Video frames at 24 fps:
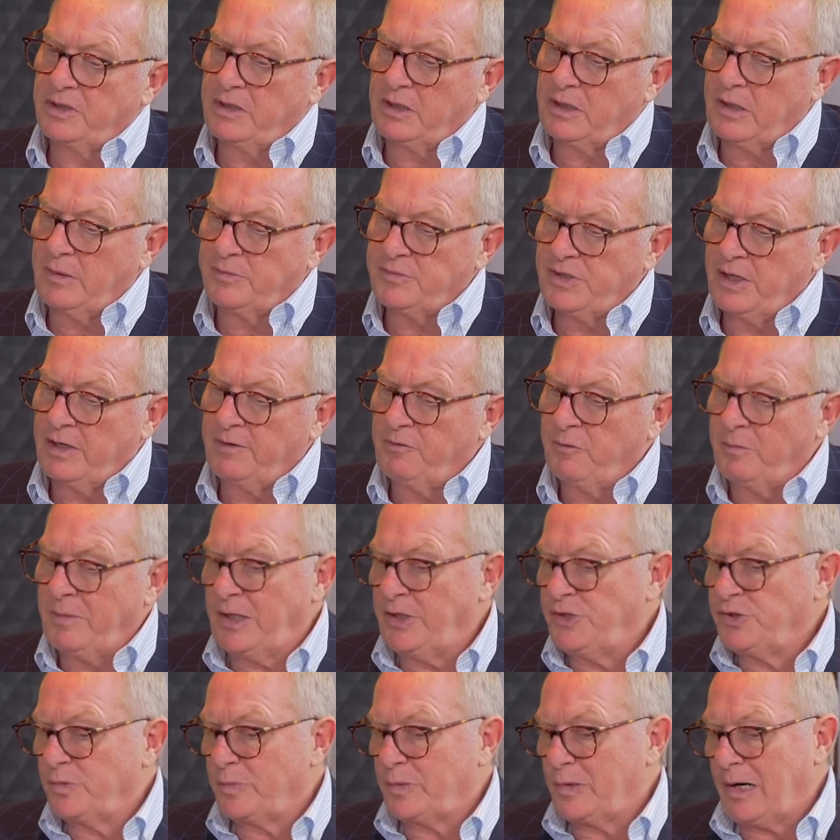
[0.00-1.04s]
that comes out of a
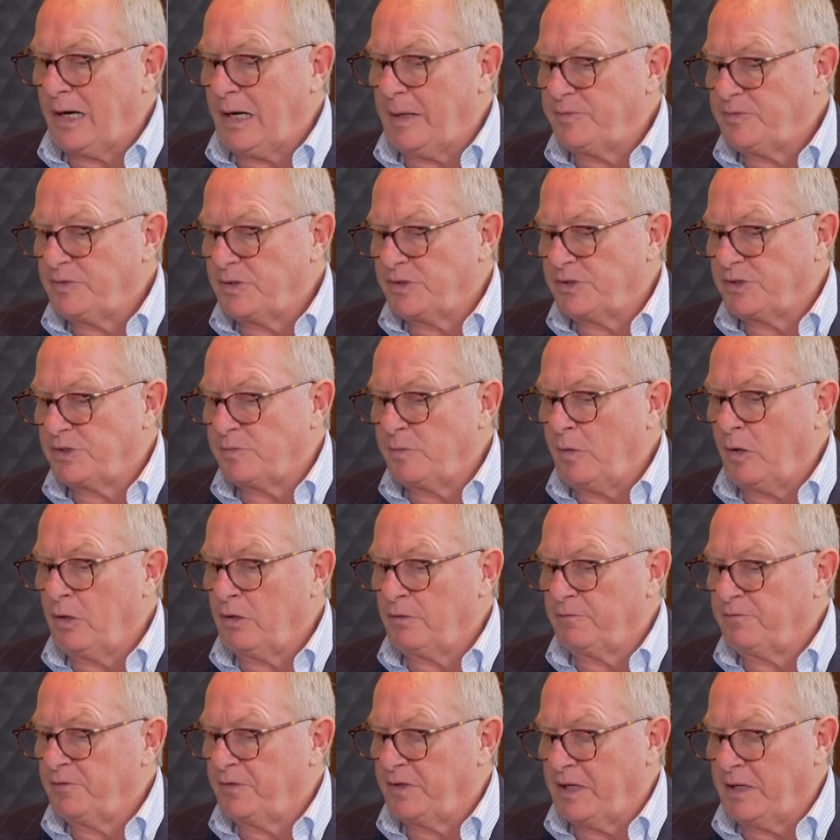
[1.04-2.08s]
major perhaps that's
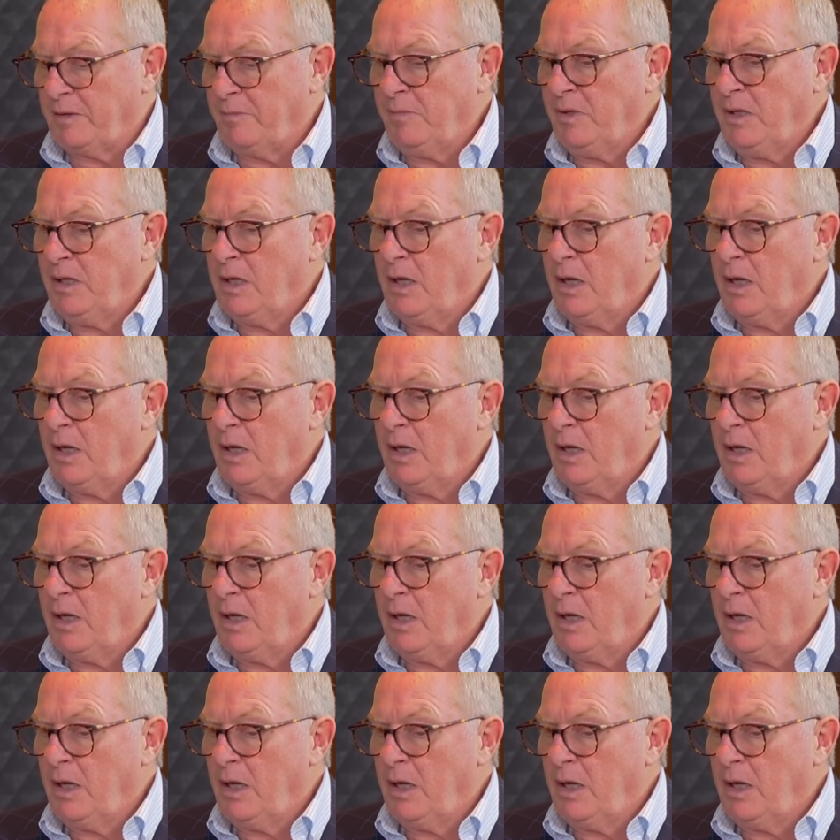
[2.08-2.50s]
smaller for them,